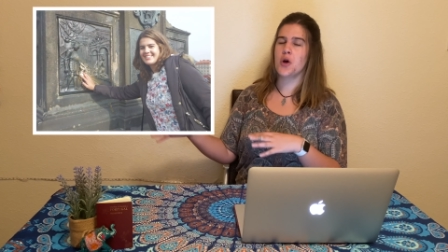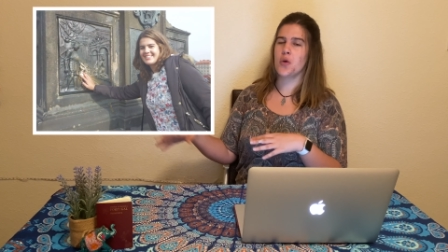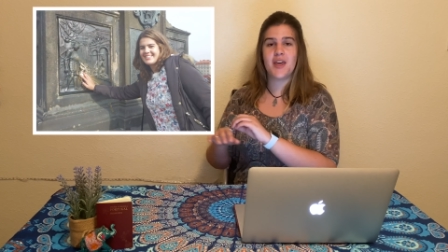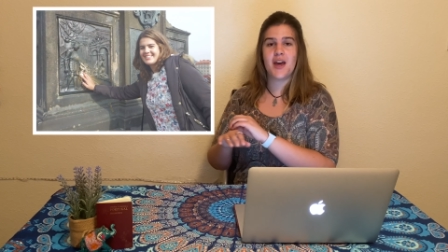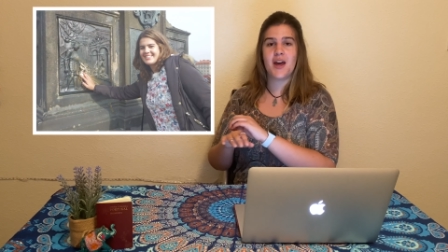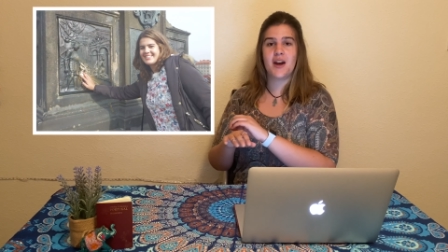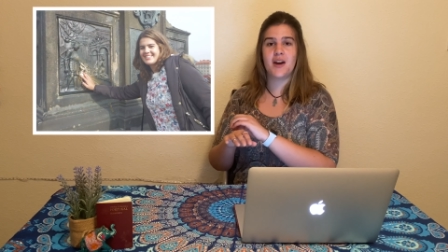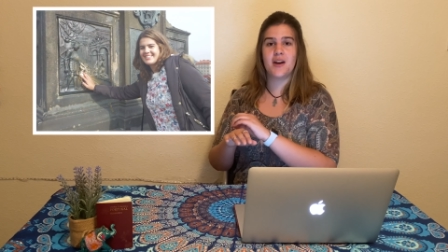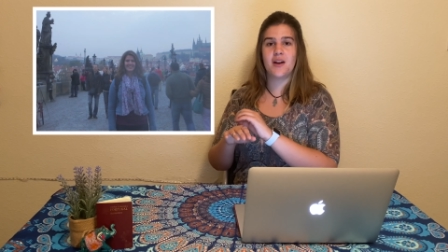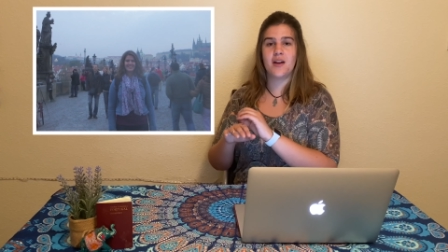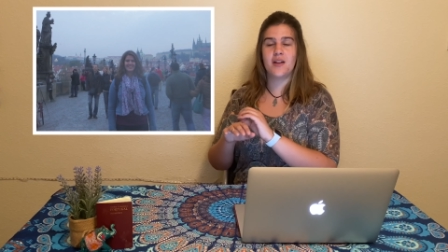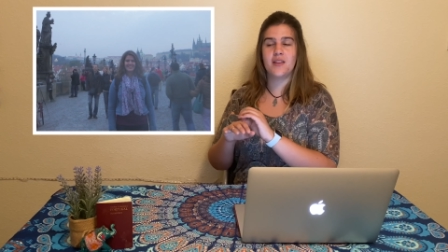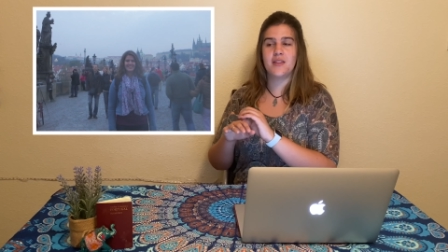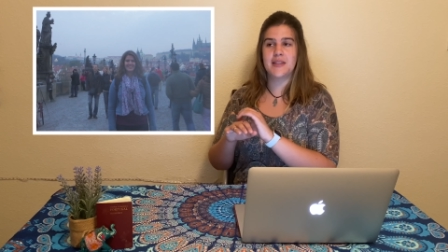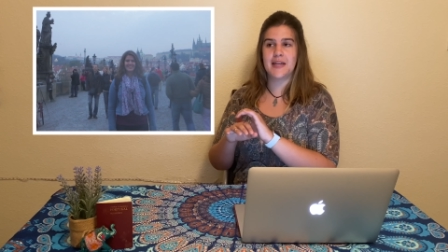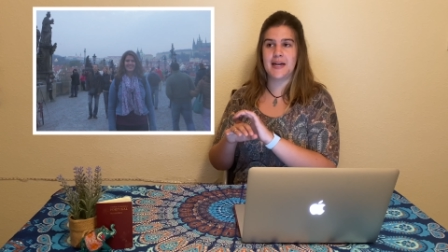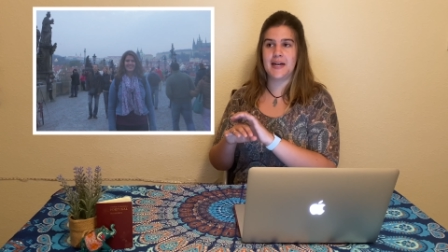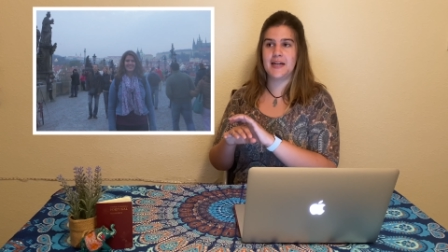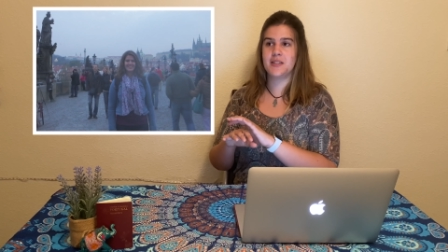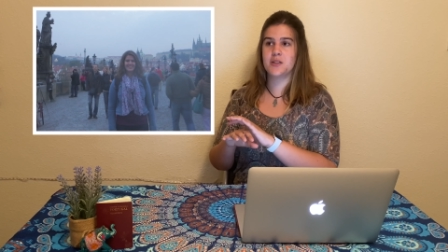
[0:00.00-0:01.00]
Then
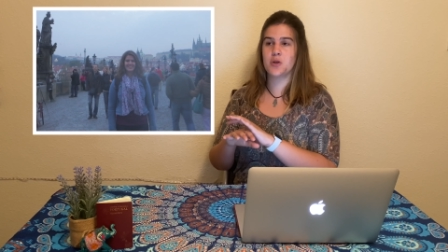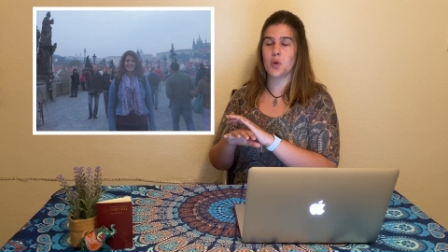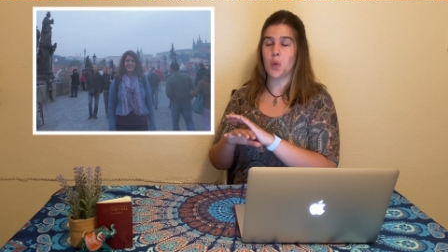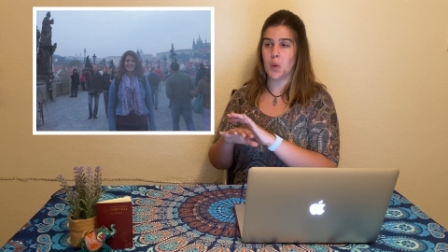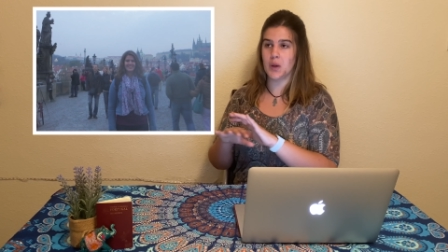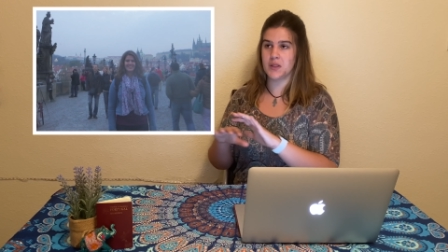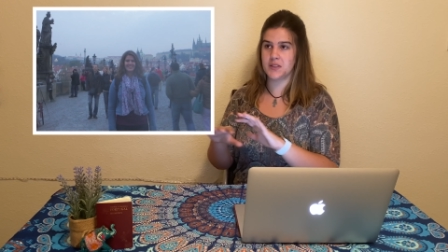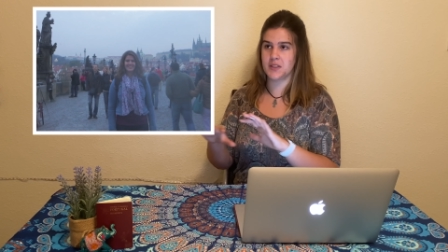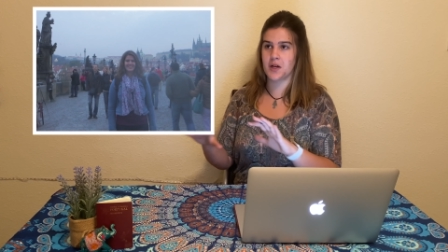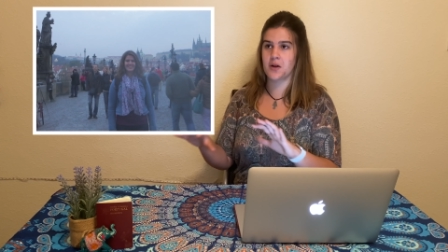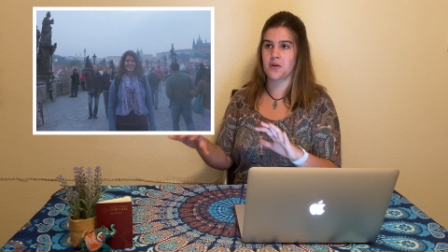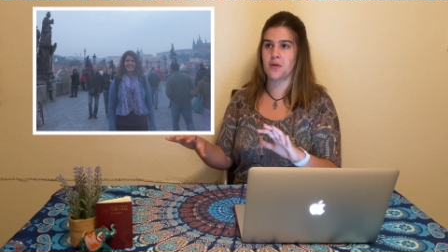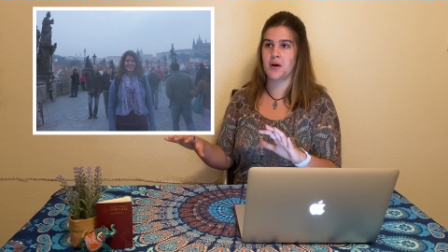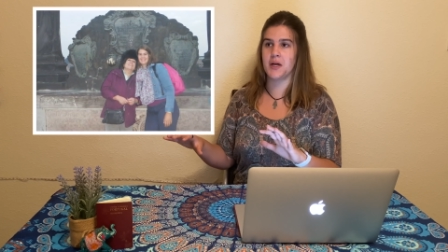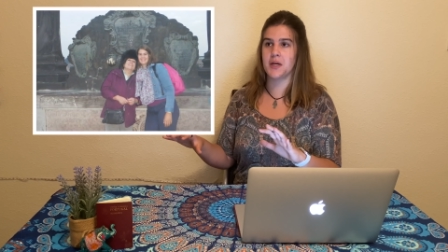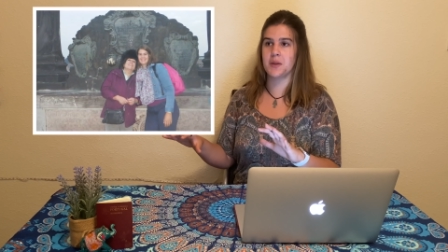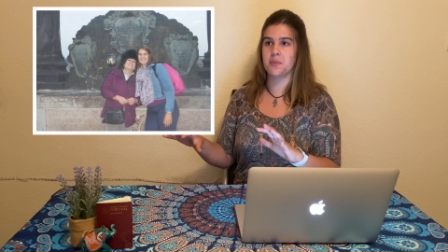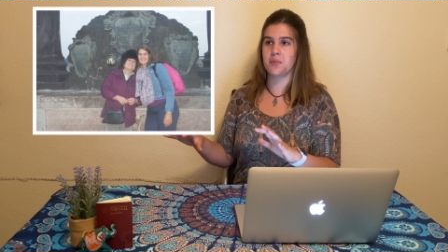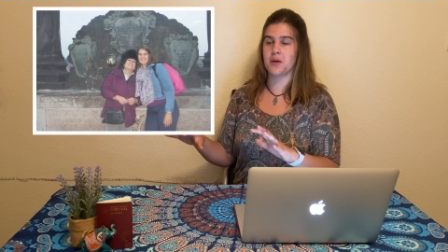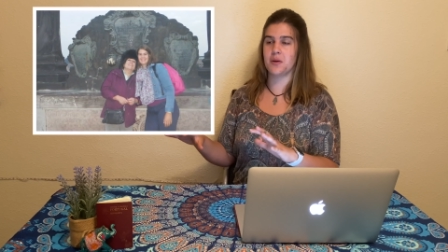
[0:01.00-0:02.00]
that was
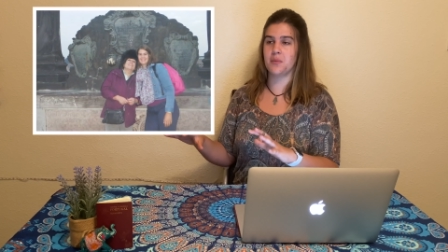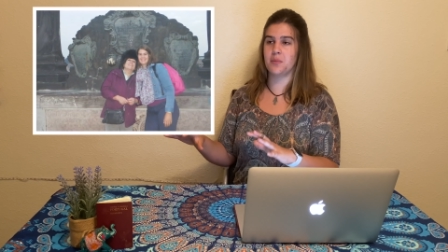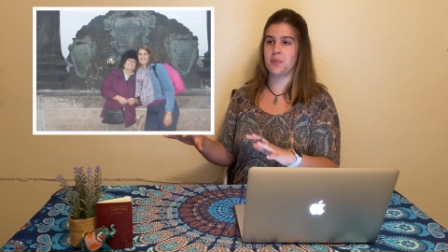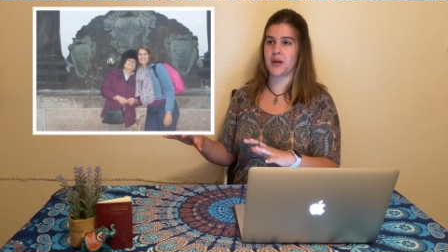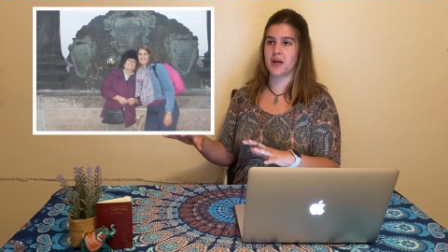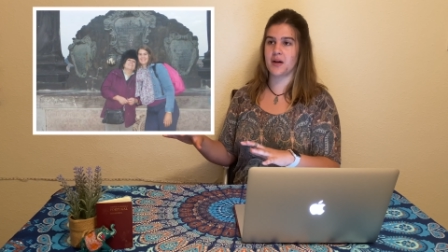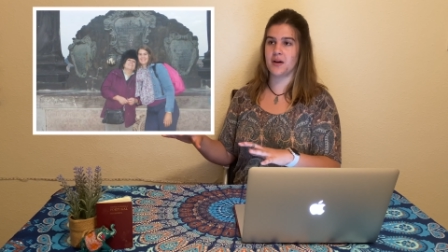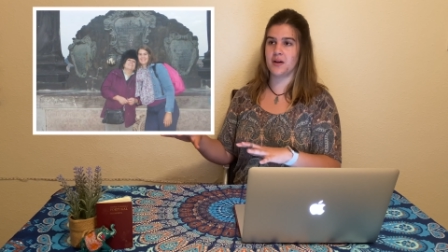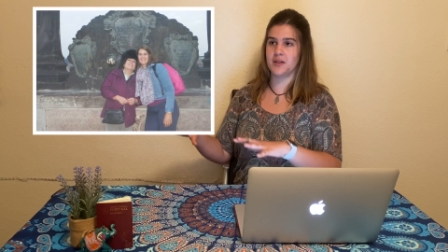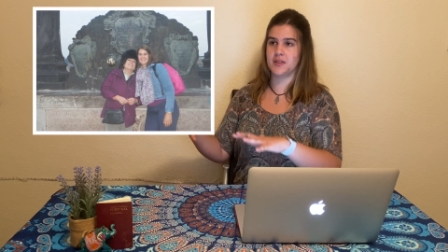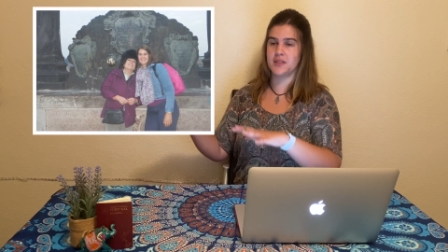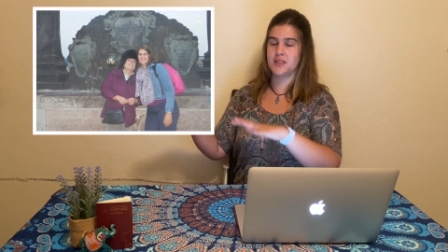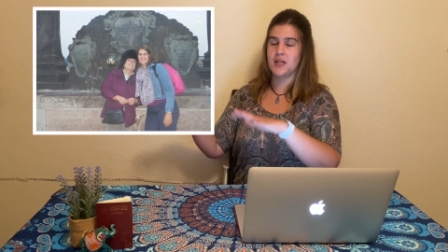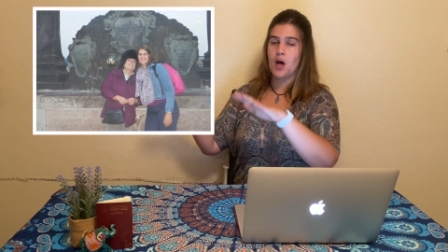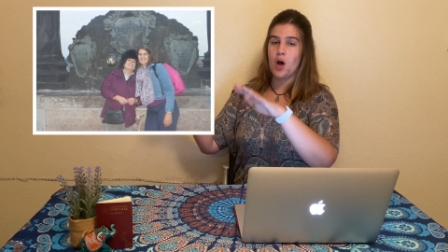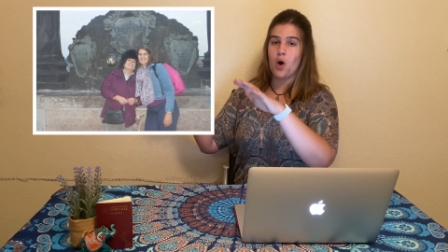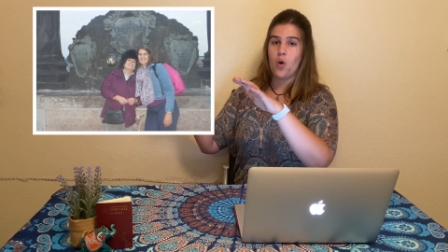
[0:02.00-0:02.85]
incredible because